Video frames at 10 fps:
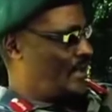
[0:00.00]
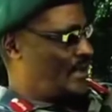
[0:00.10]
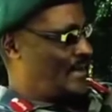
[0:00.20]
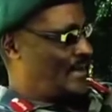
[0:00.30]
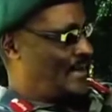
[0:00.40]

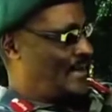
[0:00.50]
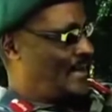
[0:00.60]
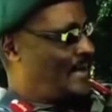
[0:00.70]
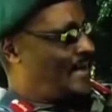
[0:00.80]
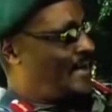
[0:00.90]
it.
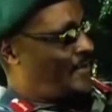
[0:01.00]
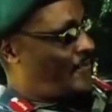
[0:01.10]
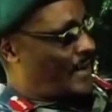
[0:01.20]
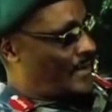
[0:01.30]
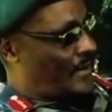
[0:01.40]
The
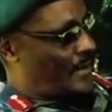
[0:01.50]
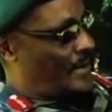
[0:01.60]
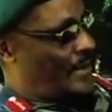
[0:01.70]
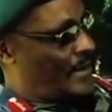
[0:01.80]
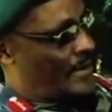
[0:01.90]
first
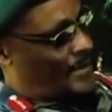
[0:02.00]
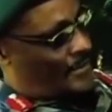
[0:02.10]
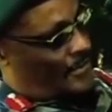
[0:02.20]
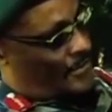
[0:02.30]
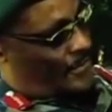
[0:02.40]
thing that
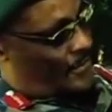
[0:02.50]
alcohol do